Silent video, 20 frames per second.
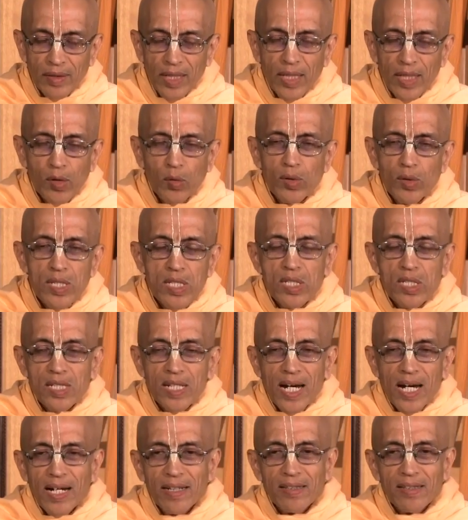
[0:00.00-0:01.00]
then you
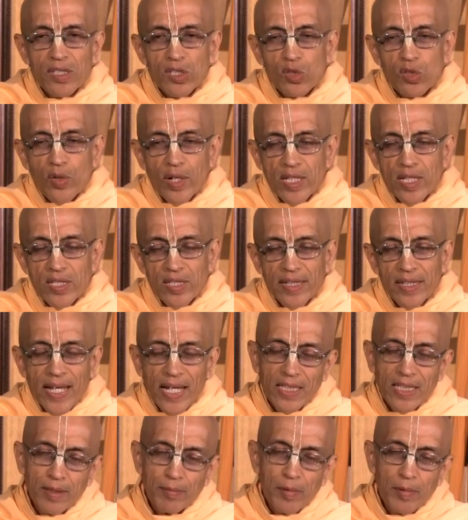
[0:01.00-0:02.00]
discard this dress
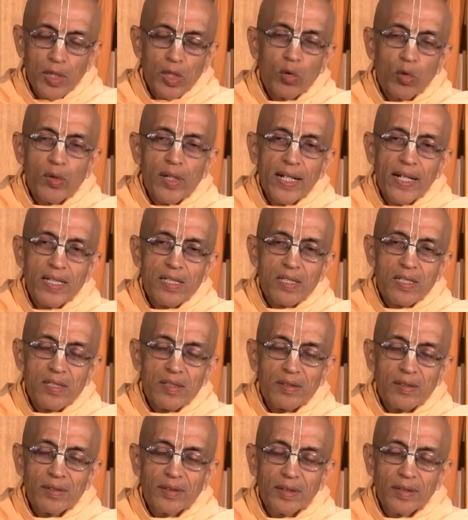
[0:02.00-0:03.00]
and accept a new
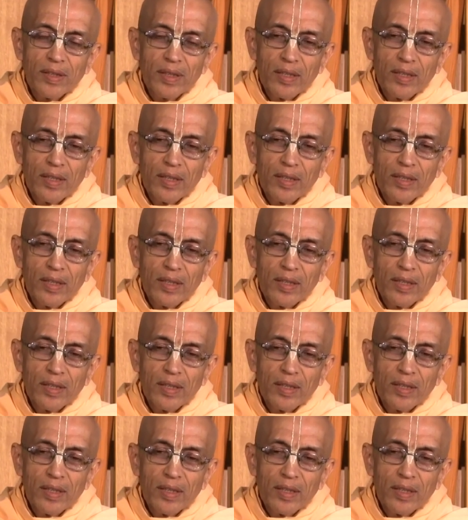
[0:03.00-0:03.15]
dress.